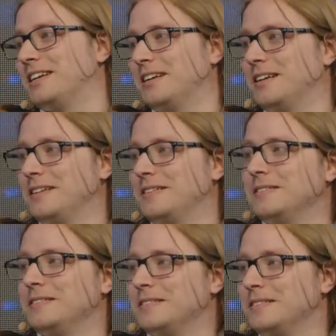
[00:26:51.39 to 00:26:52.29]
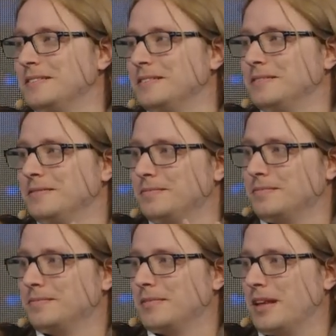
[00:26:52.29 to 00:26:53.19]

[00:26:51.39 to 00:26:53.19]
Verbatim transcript: Mm-hmm.